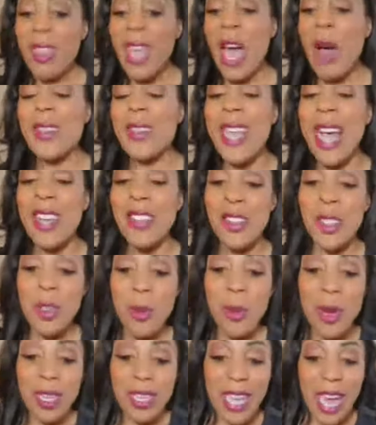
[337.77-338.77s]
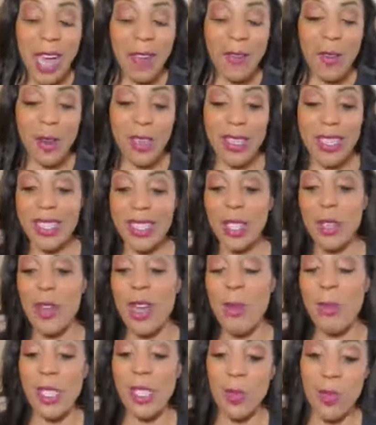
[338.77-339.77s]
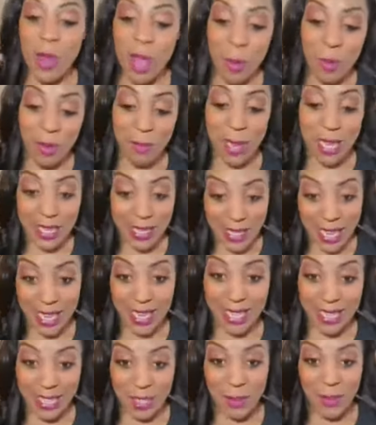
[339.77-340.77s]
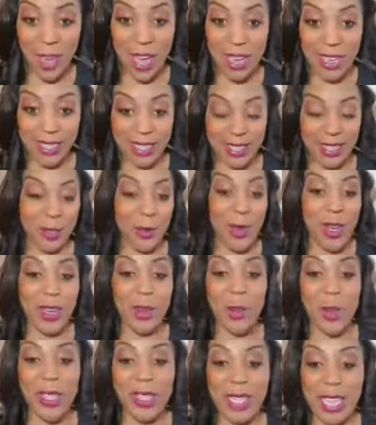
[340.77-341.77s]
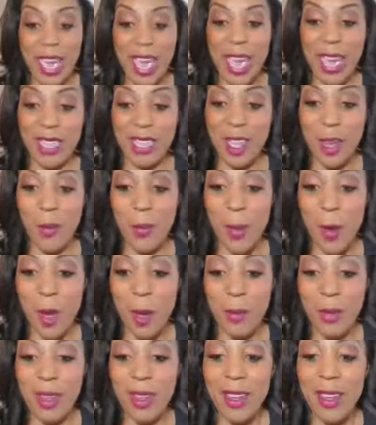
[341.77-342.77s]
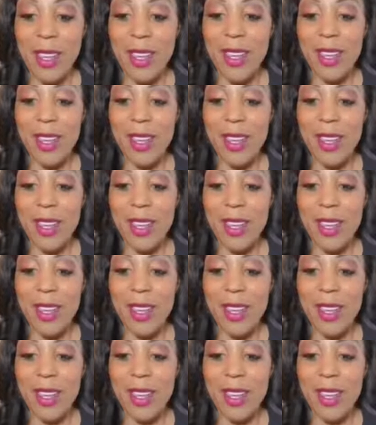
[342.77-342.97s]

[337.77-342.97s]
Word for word: I was actually going live on Instagram as well, but my second device is wants to act up on me.